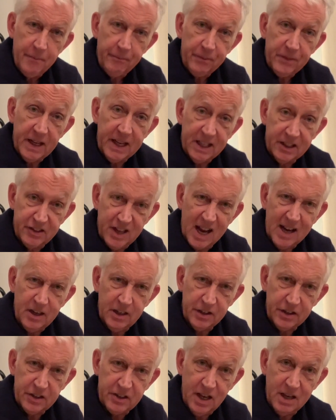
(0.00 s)
in exactly the
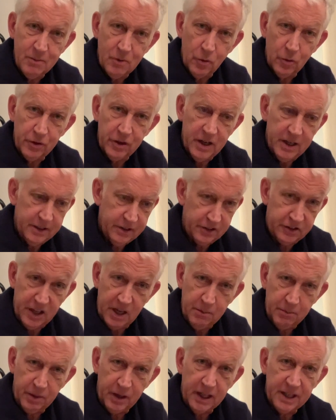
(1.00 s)
same order, in the same
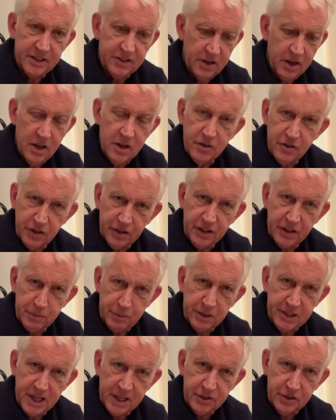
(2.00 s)
place, to this
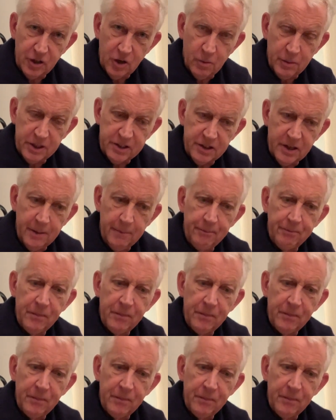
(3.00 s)
potentiometer.